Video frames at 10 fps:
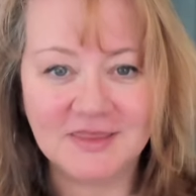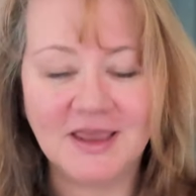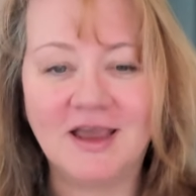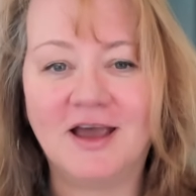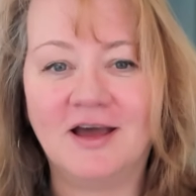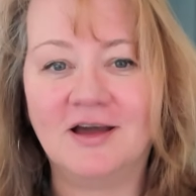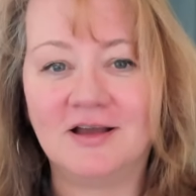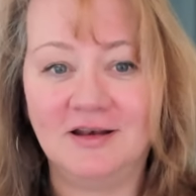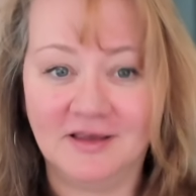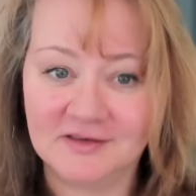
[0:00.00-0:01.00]
there are
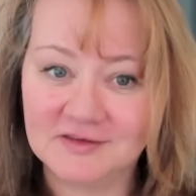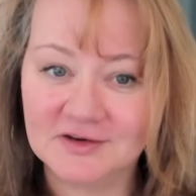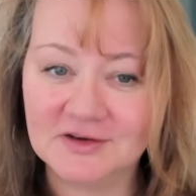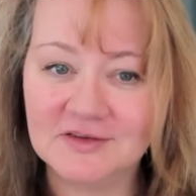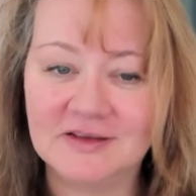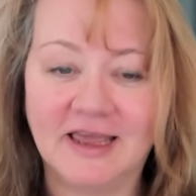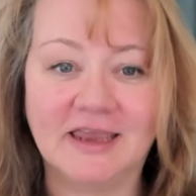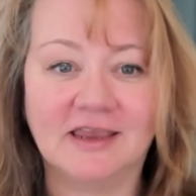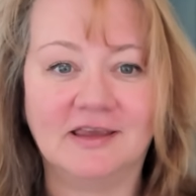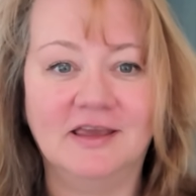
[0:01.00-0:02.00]
clusters
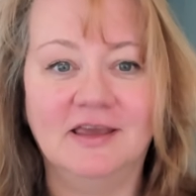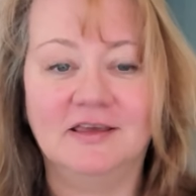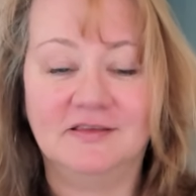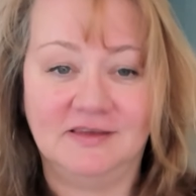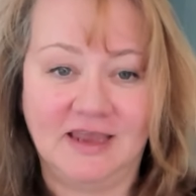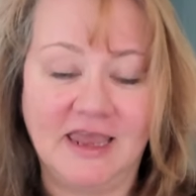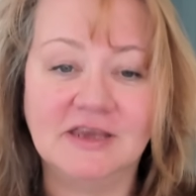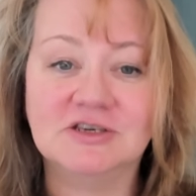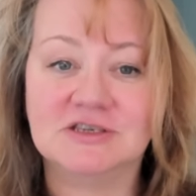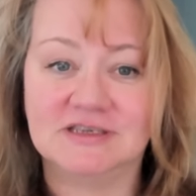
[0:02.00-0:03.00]
like
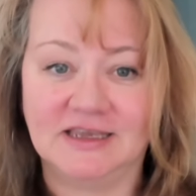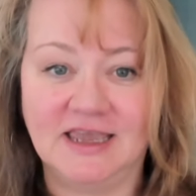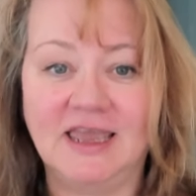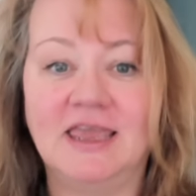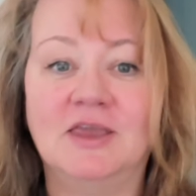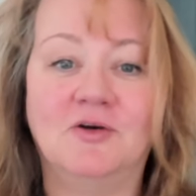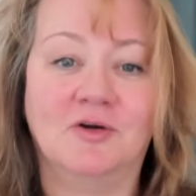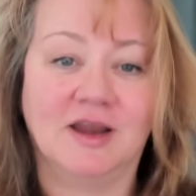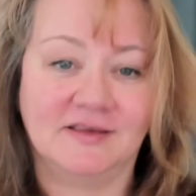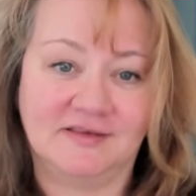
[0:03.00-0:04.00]
CH, CK,
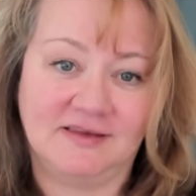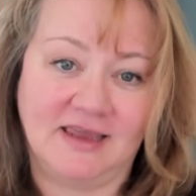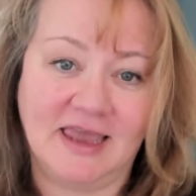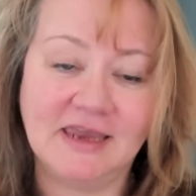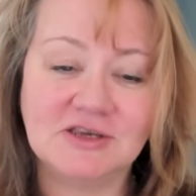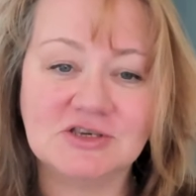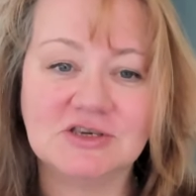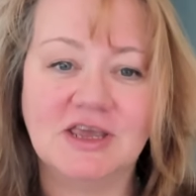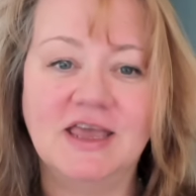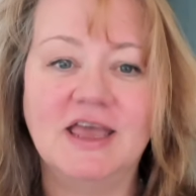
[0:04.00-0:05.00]
or
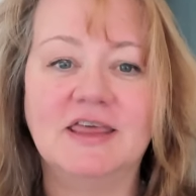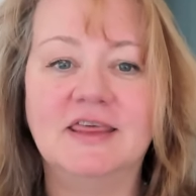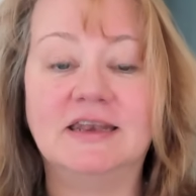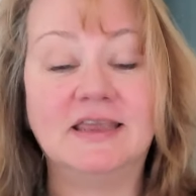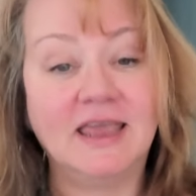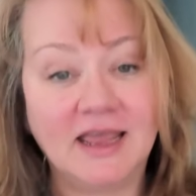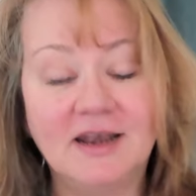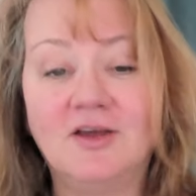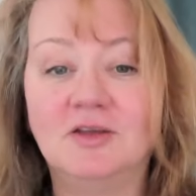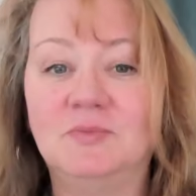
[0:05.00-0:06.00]
SCH that
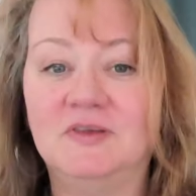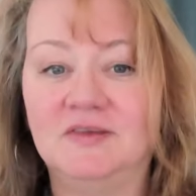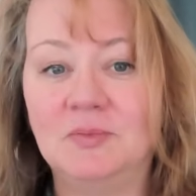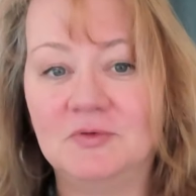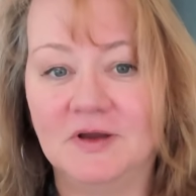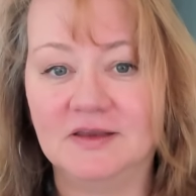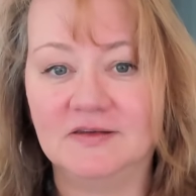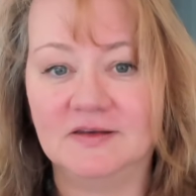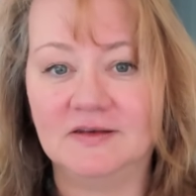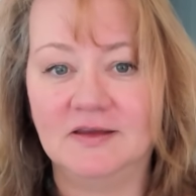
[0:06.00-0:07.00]
cannot be
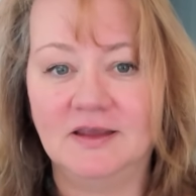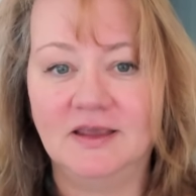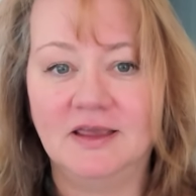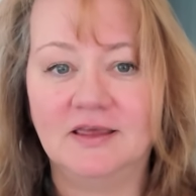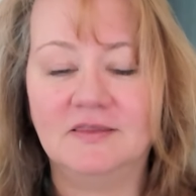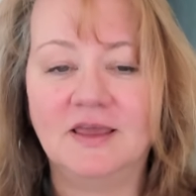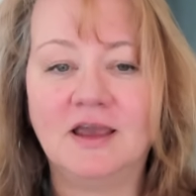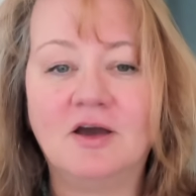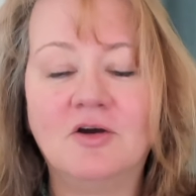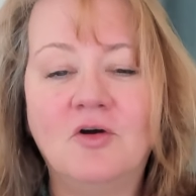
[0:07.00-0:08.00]
separated. They
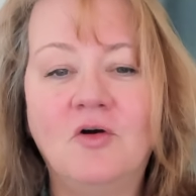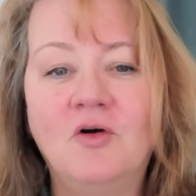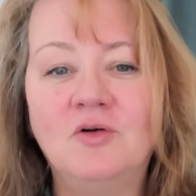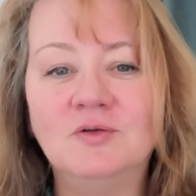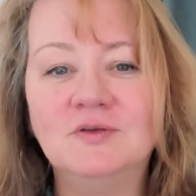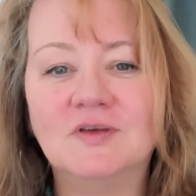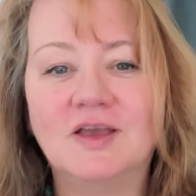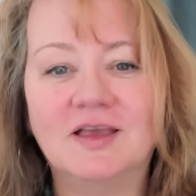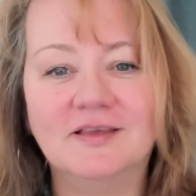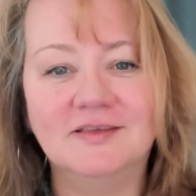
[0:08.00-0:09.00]
are called
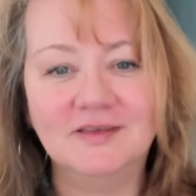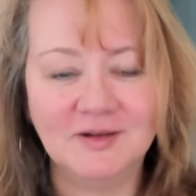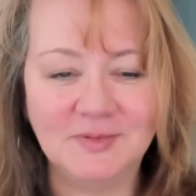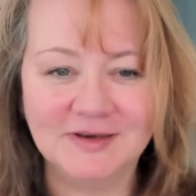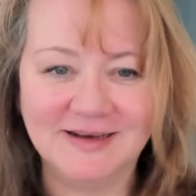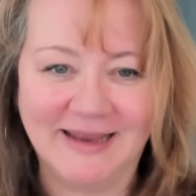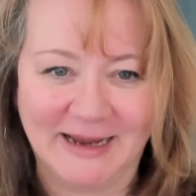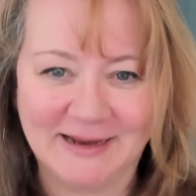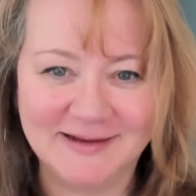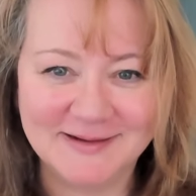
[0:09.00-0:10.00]

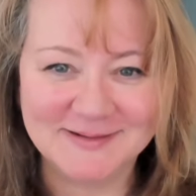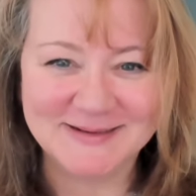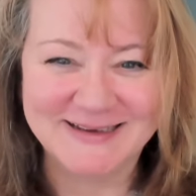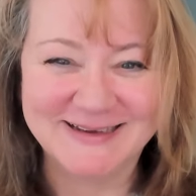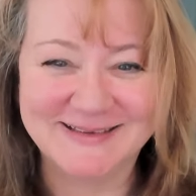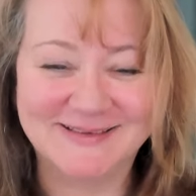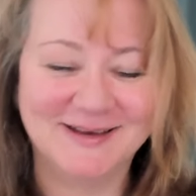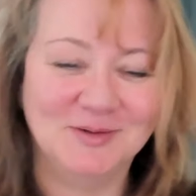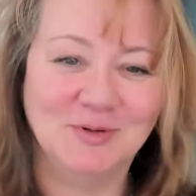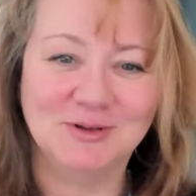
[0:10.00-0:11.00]
Silbengelenke,
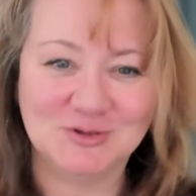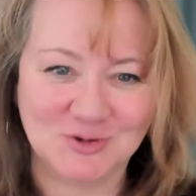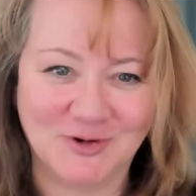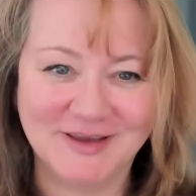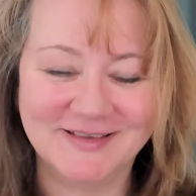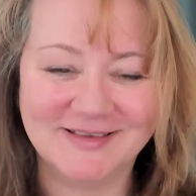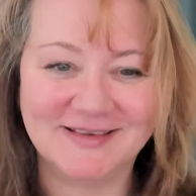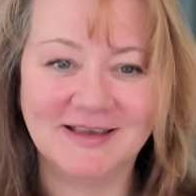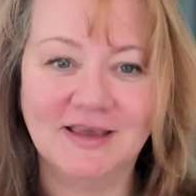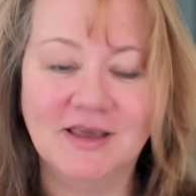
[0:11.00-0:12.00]
syllable
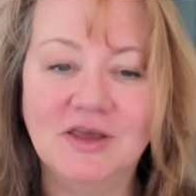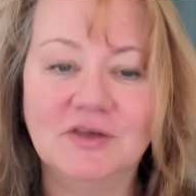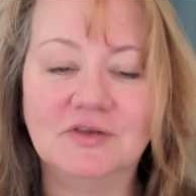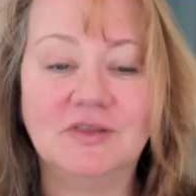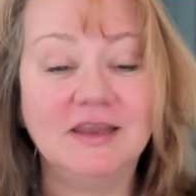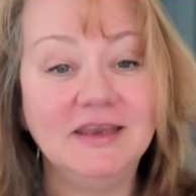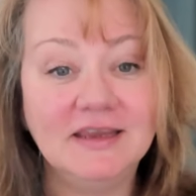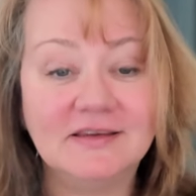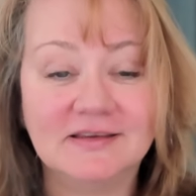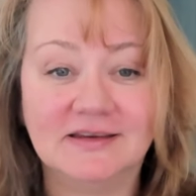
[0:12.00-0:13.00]
joints, so they
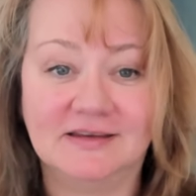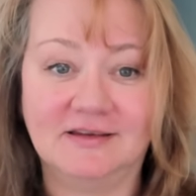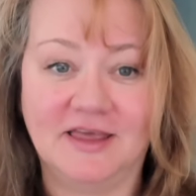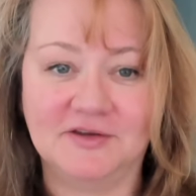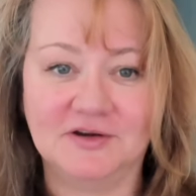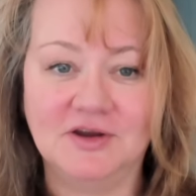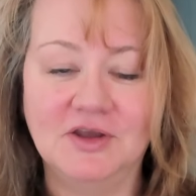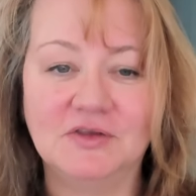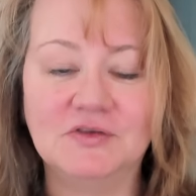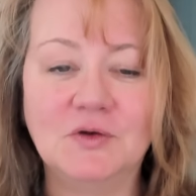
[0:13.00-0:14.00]
need to stick together.
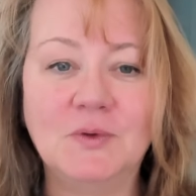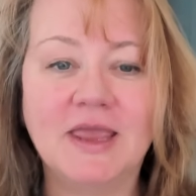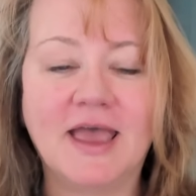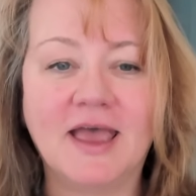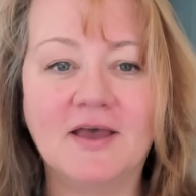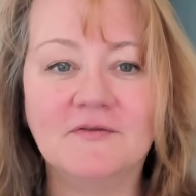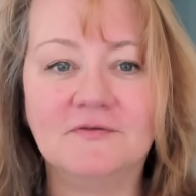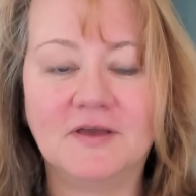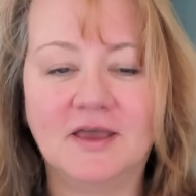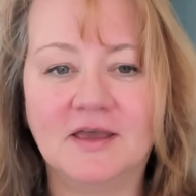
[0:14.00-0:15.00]
So we
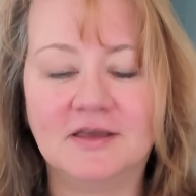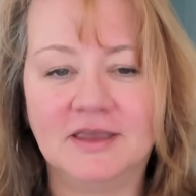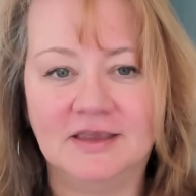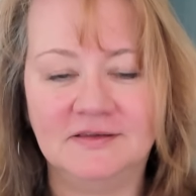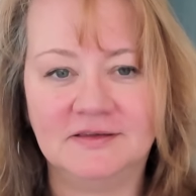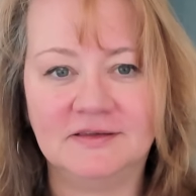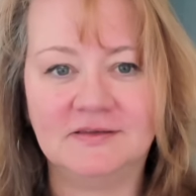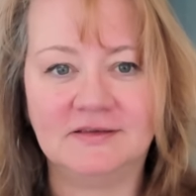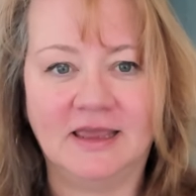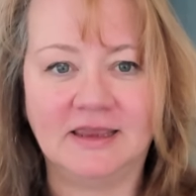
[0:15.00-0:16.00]
have
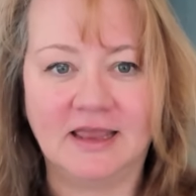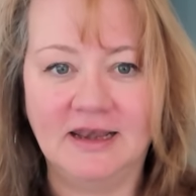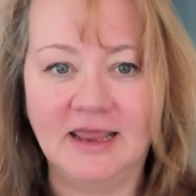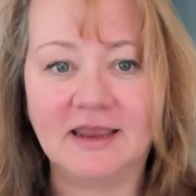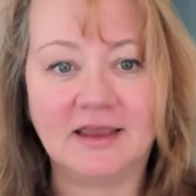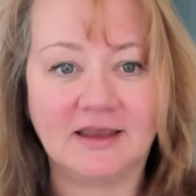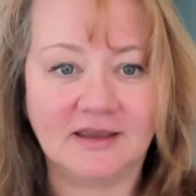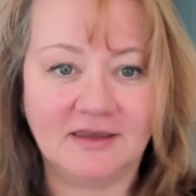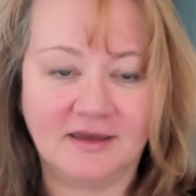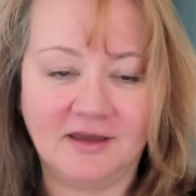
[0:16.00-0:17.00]
cases like
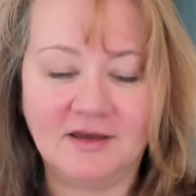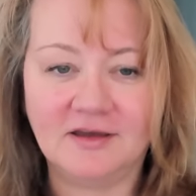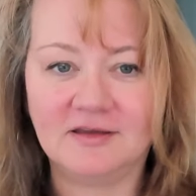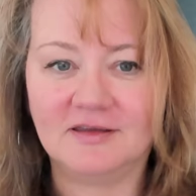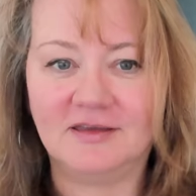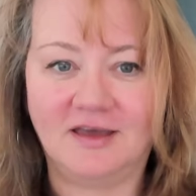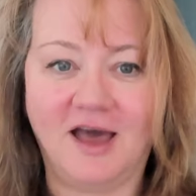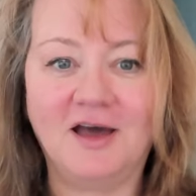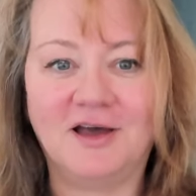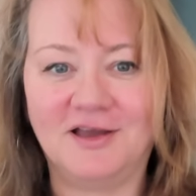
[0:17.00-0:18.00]
lecke,
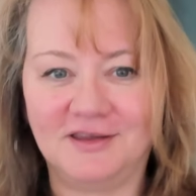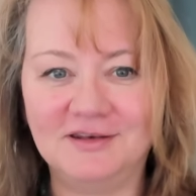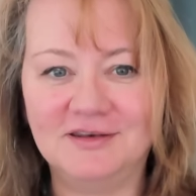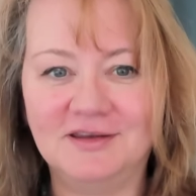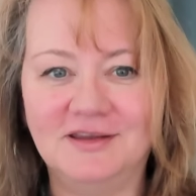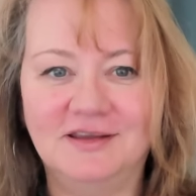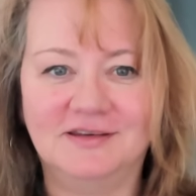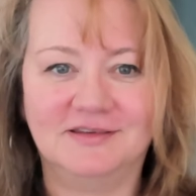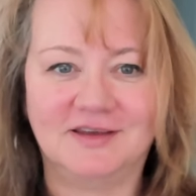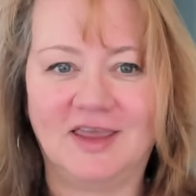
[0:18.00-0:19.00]
krachen,
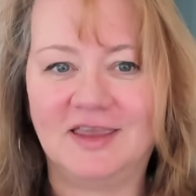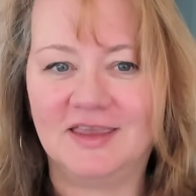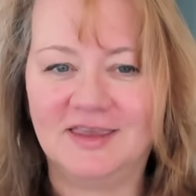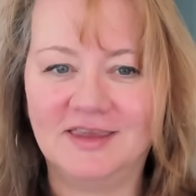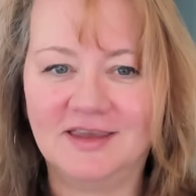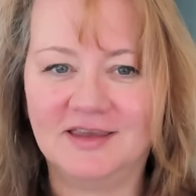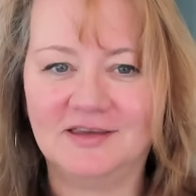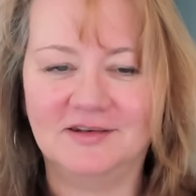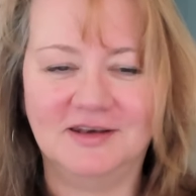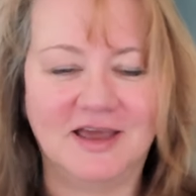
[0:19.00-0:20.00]
dreckig,
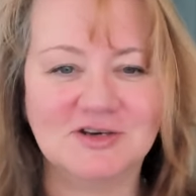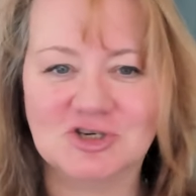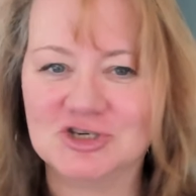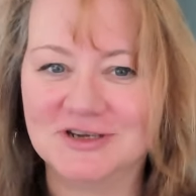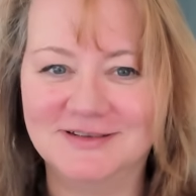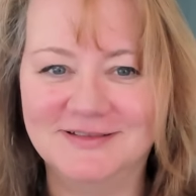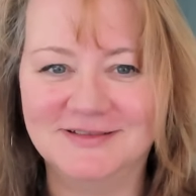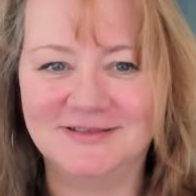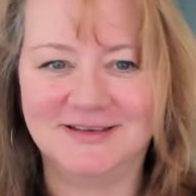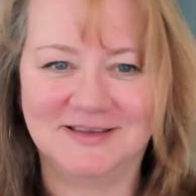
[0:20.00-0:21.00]

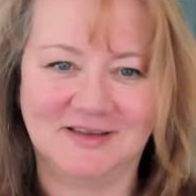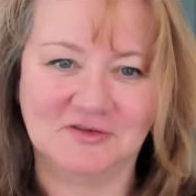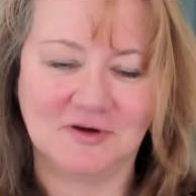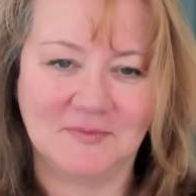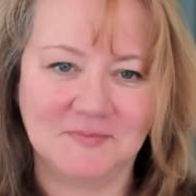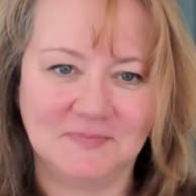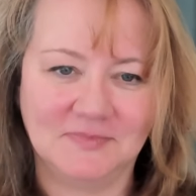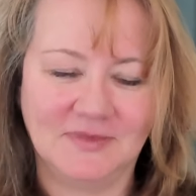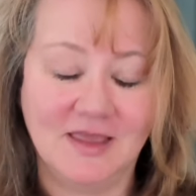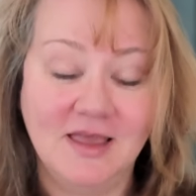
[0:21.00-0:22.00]
naschen, etc.
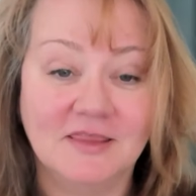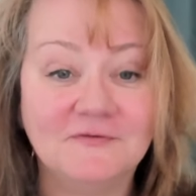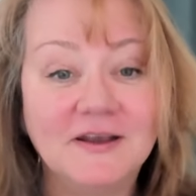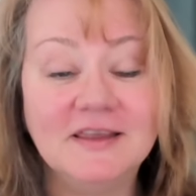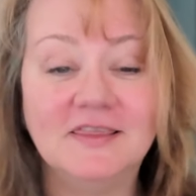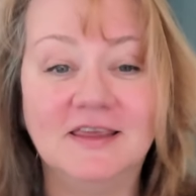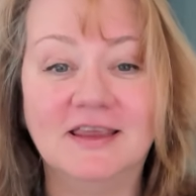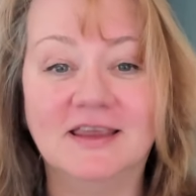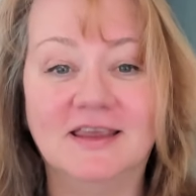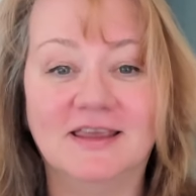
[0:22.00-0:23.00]
The funny thing